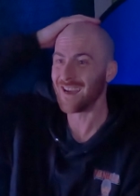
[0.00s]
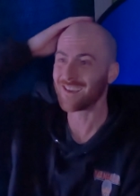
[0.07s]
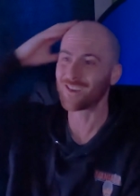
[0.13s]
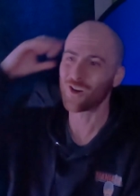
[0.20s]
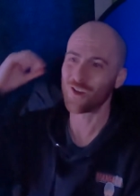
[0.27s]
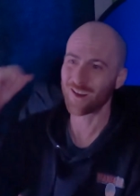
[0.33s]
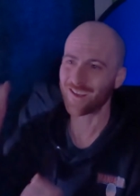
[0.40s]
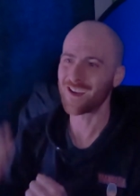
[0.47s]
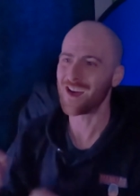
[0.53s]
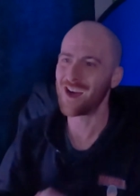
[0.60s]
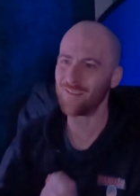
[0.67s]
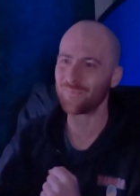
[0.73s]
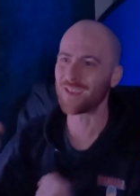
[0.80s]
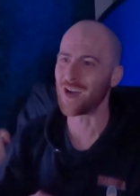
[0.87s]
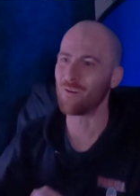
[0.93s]
I gotta
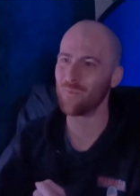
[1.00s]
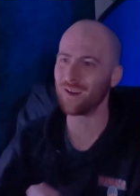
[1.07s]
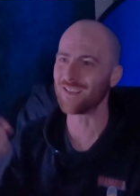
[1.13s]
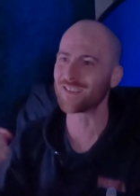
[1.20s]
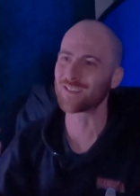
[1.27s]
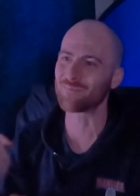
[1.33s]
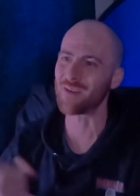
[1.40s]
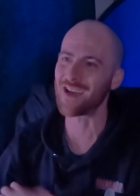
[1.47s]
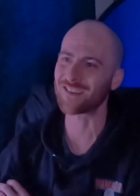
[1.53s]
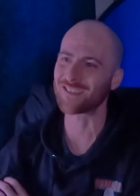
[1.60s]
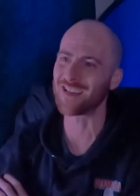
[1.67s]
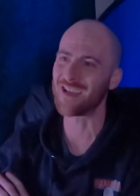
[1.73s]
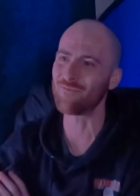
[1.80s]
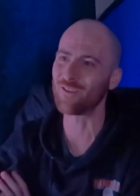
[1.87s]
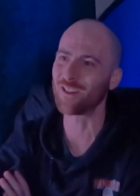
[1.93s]
calm down when he's
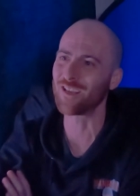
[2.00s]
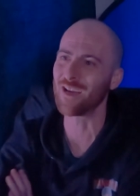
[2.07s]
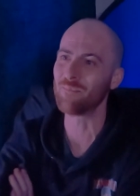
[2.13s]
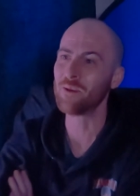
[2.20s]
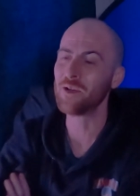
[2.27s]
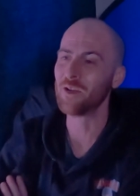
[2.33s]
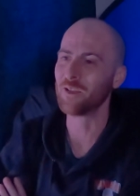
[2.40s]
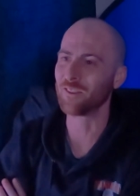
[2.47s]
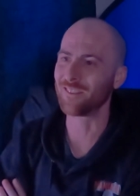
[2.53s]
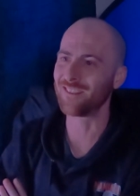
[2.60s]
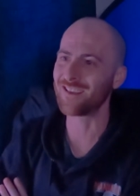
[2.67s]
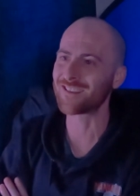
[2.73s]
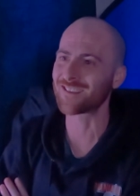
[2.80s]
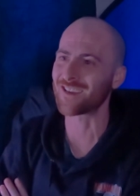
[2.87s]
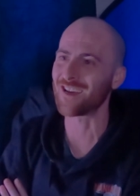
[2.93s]
smashing everything up.
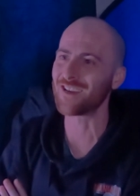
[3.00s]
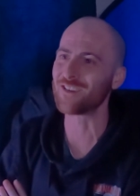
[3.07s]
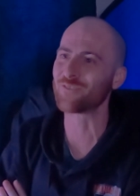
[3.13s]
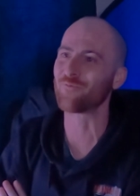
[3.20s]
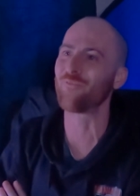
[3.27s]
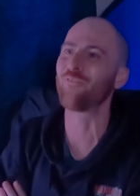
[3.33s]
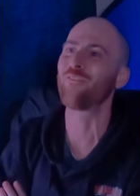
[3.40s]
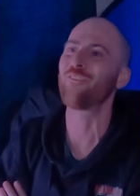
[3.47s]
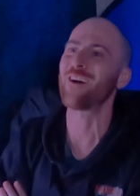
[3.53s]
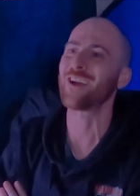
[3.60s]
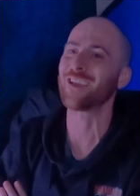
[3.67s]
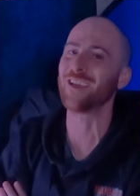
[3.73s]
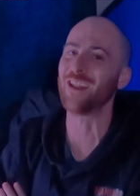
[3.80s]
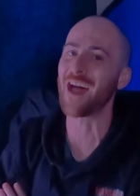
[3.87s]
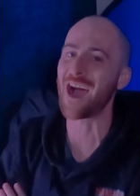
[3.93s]
This guy is
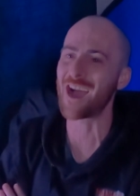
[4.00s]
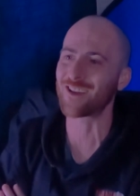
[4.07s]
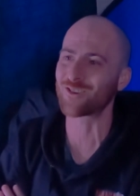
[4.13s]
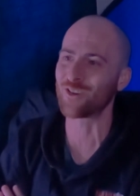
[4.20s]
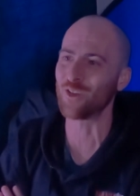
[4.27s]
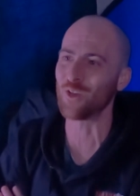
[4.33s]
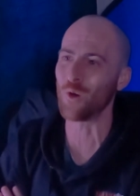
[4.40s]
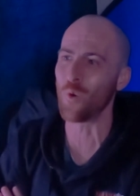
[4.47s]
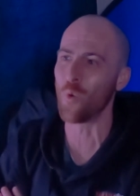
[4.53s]
fucking actually